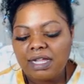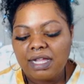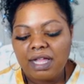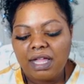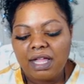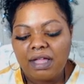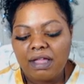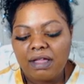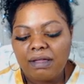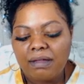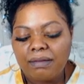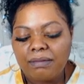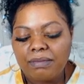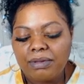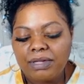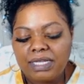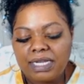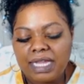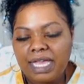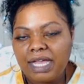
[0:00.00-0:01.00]
Um,
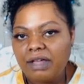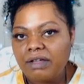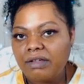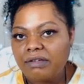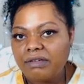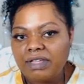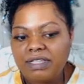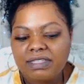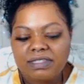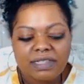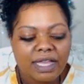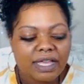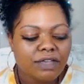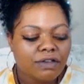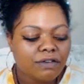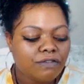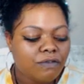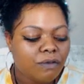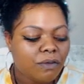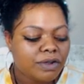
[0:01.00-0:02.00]
but now it's like
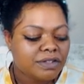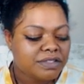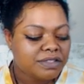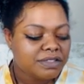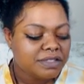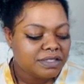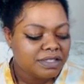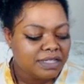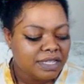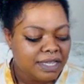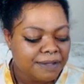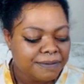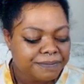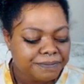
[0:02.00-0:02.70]
you're forced to see.